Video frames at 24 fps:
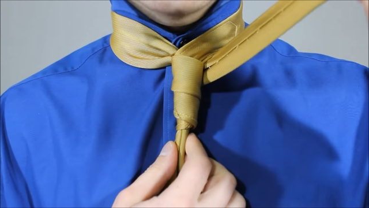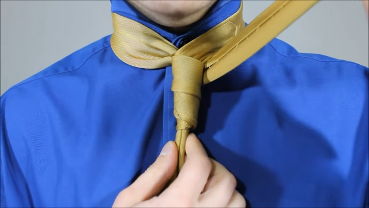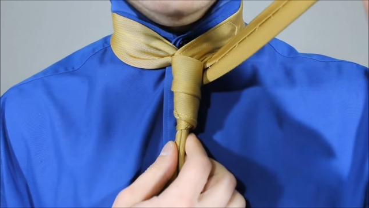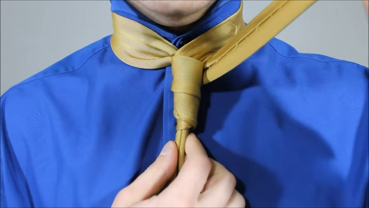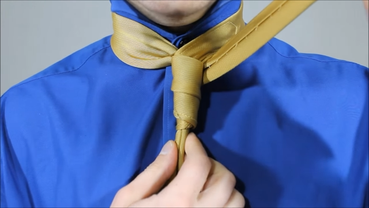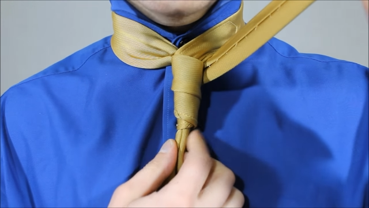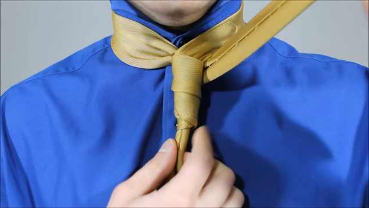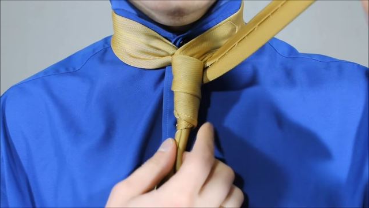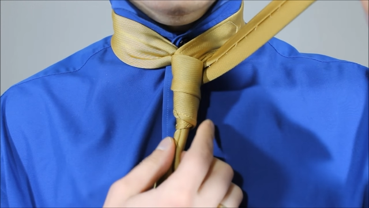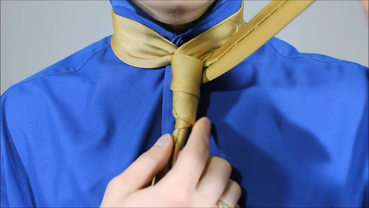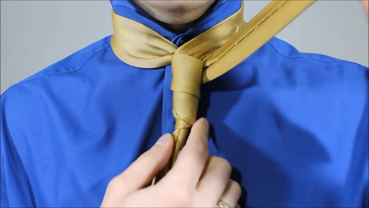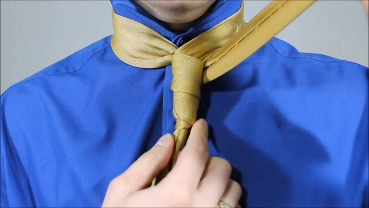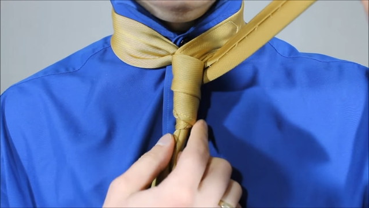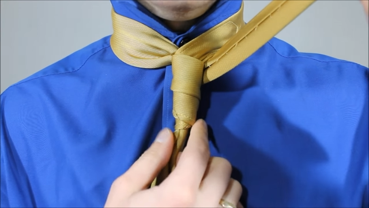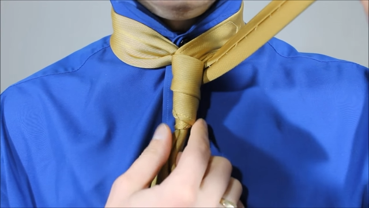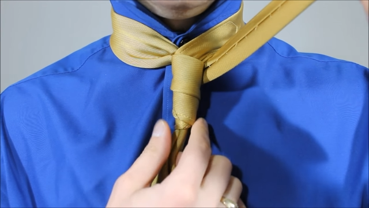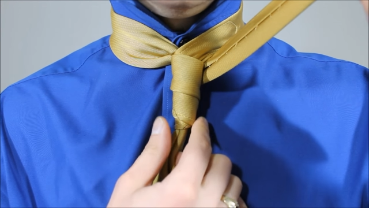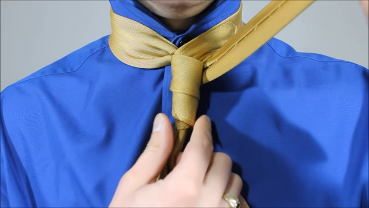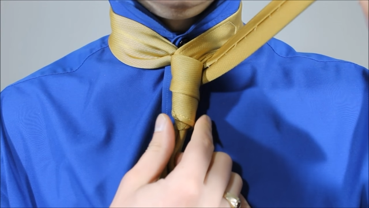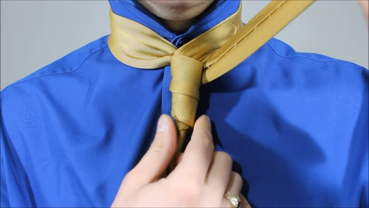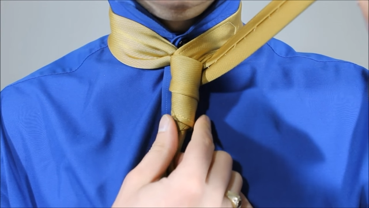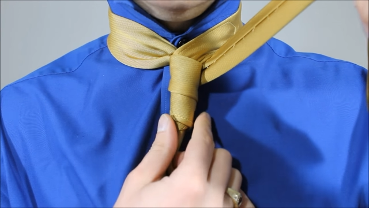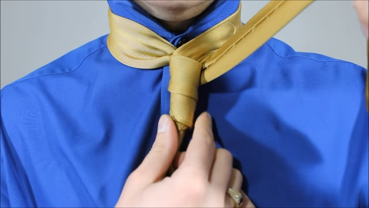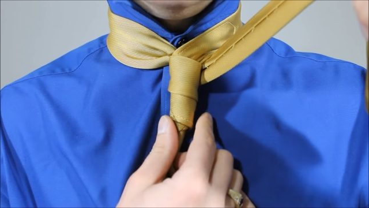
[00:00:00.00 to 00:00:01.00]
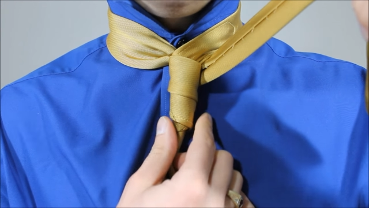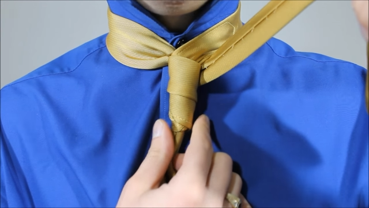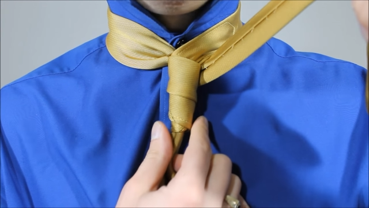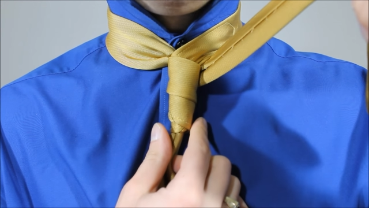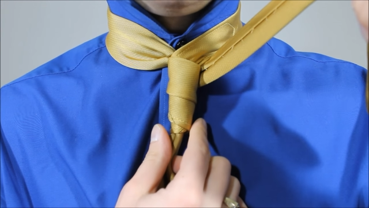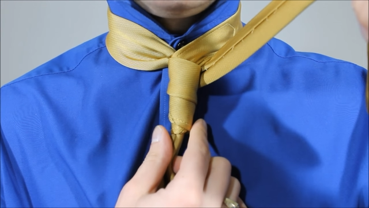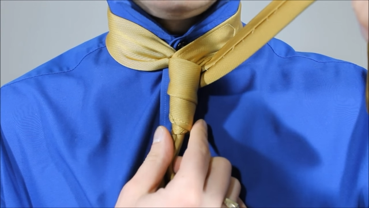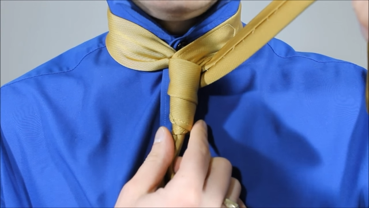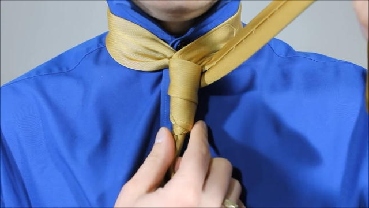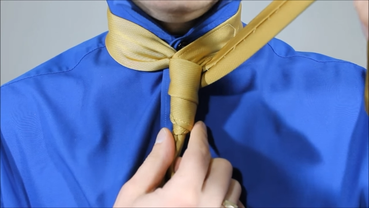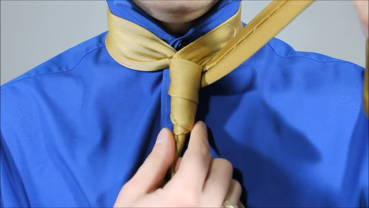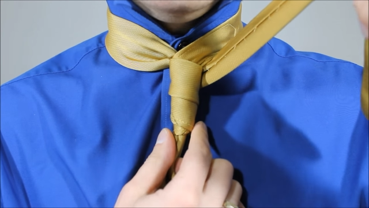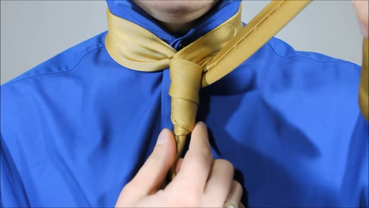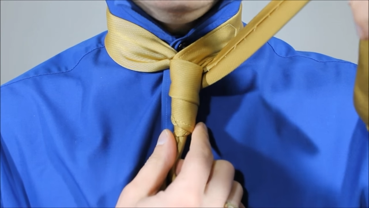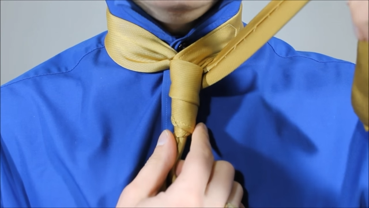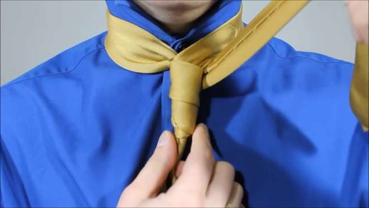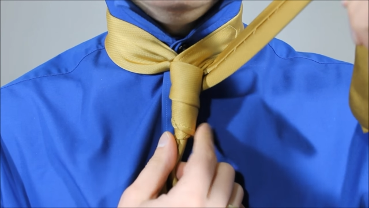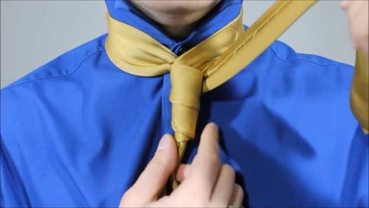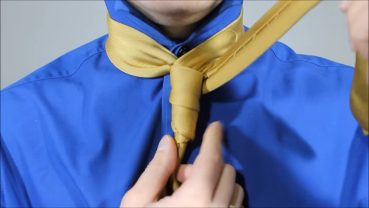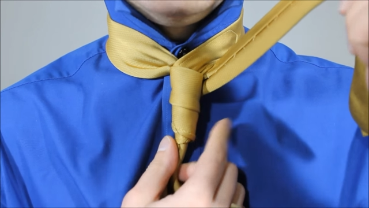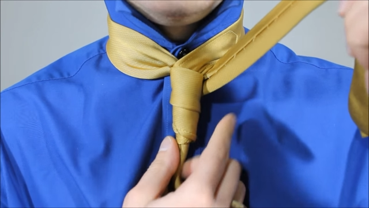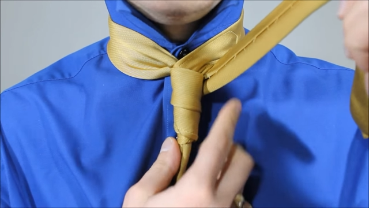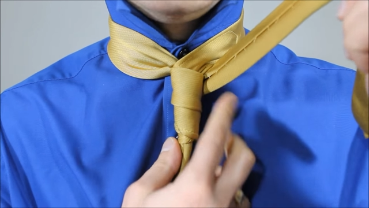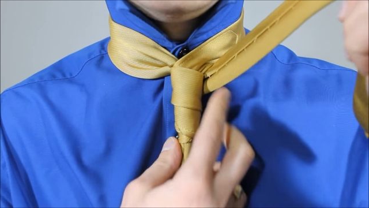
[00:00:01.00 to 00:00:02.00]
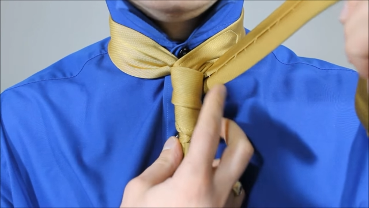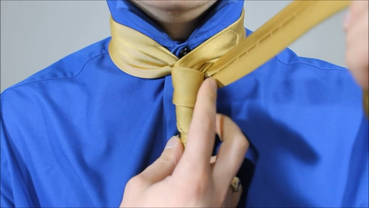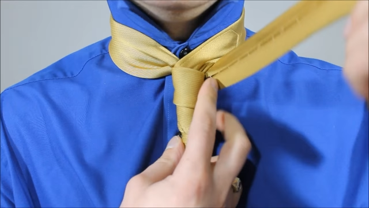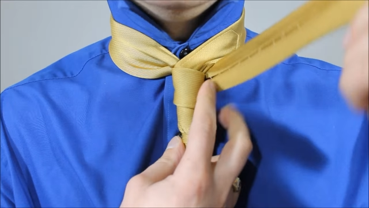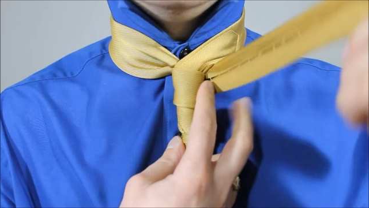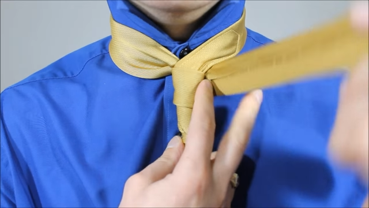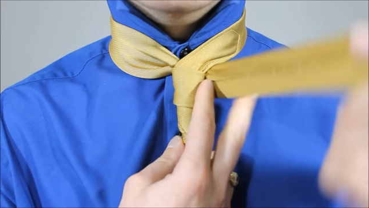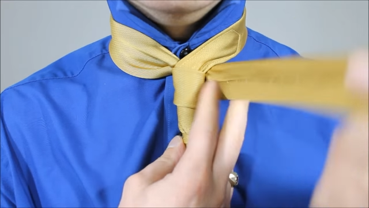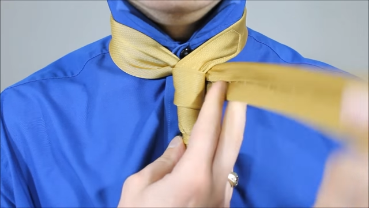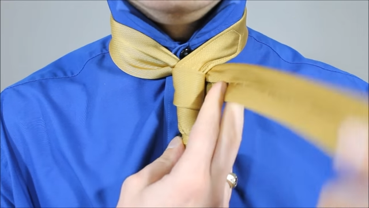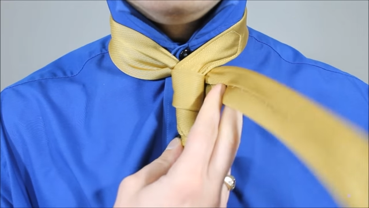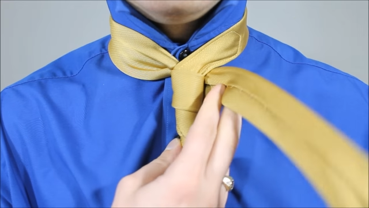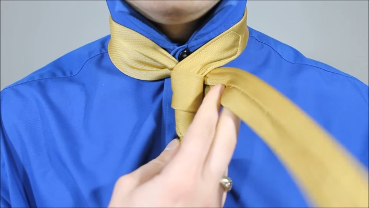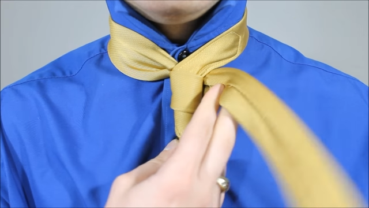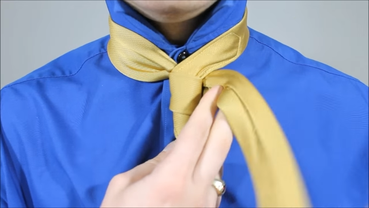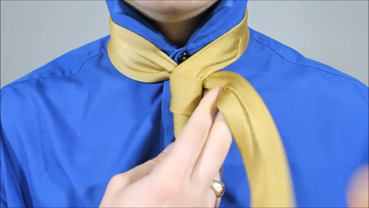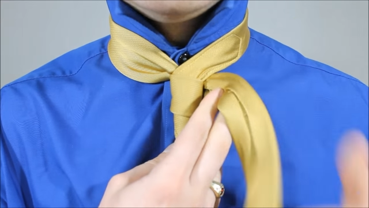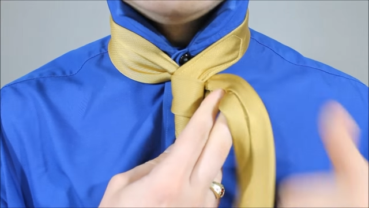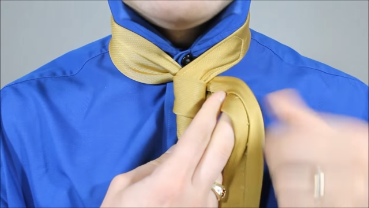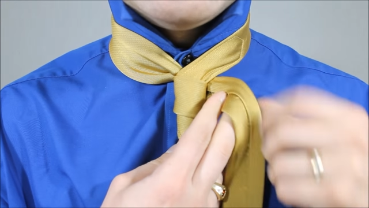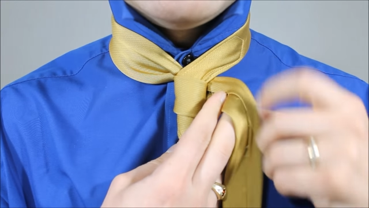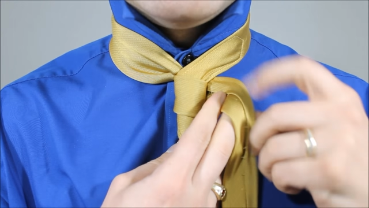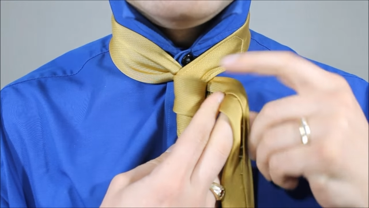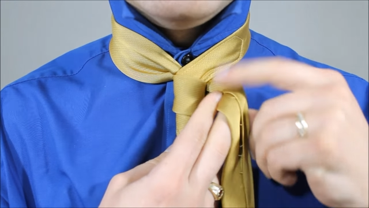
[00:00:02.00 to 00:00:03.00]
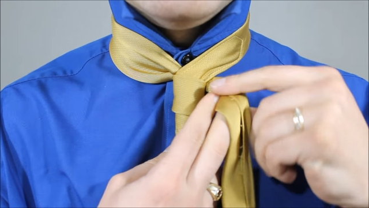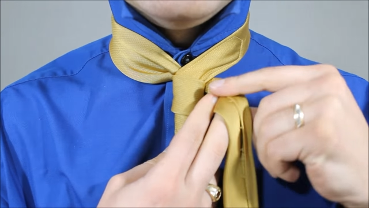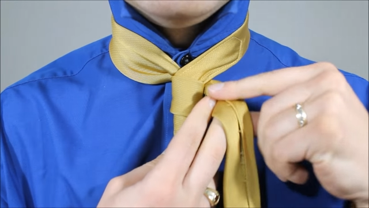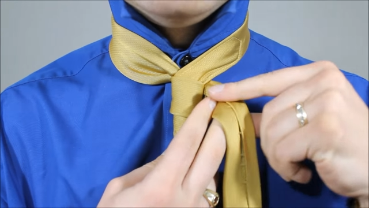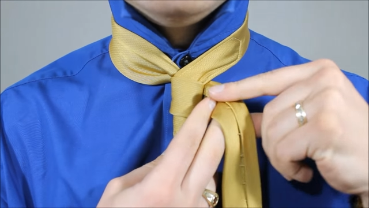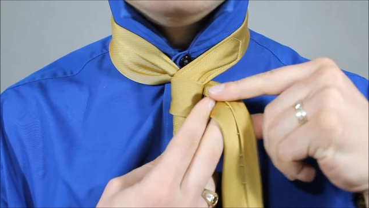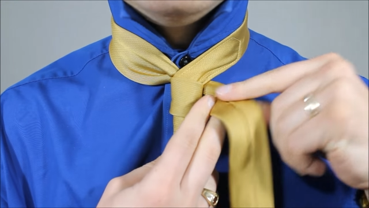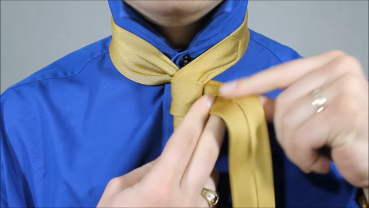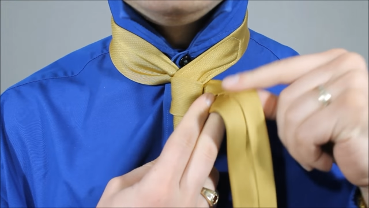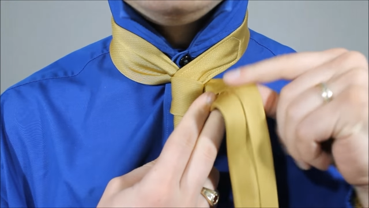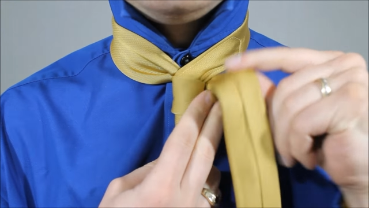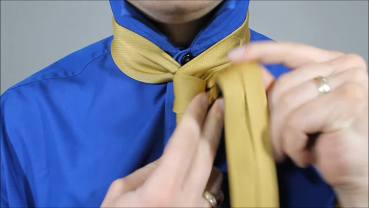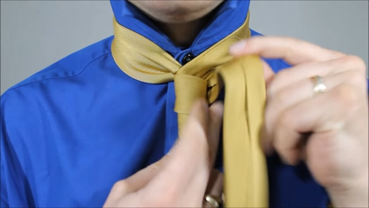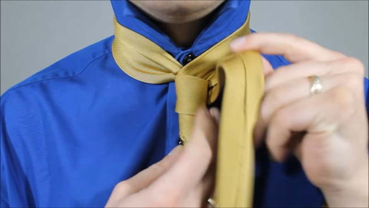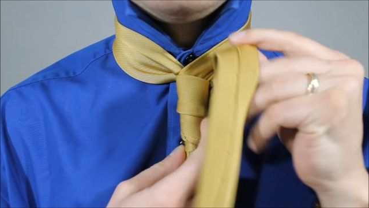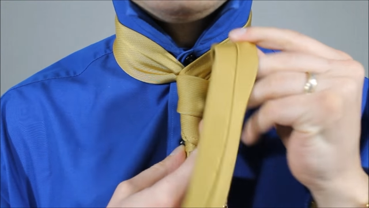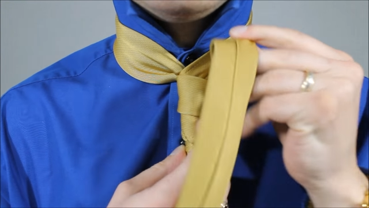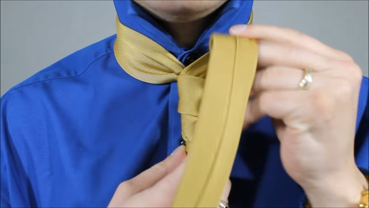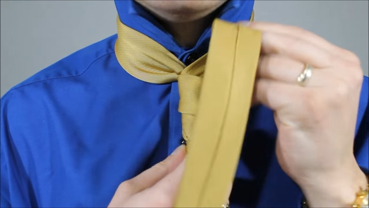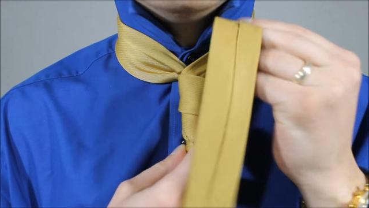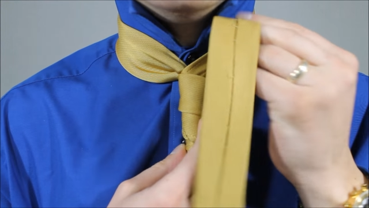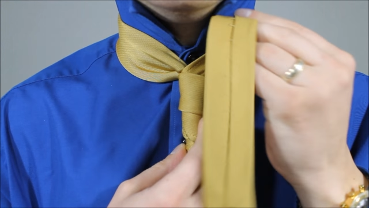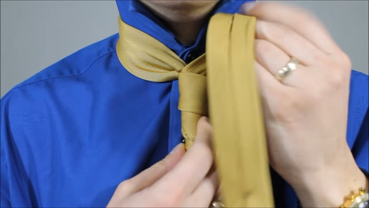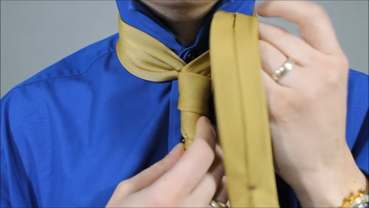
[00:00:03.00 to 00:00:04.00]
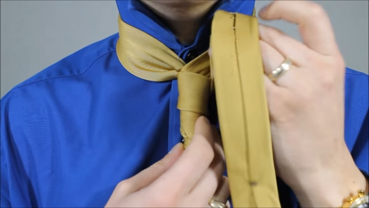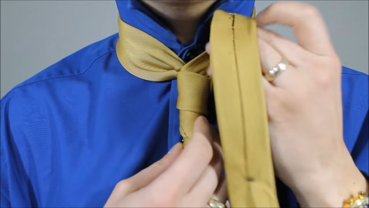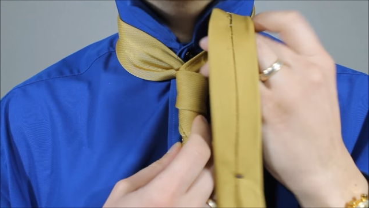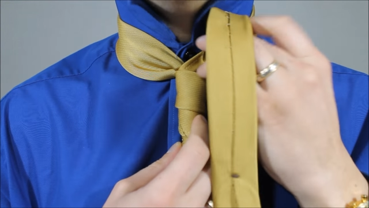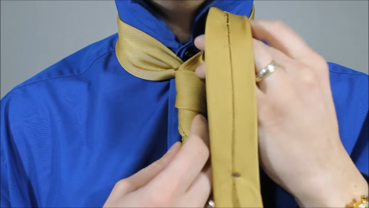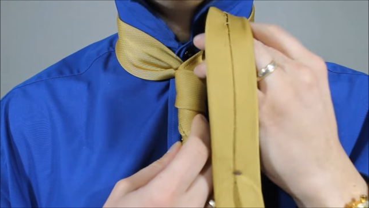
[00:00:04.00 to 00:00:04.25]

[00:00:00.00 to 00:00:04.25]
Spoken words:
No face is visible, so there are no lips to read.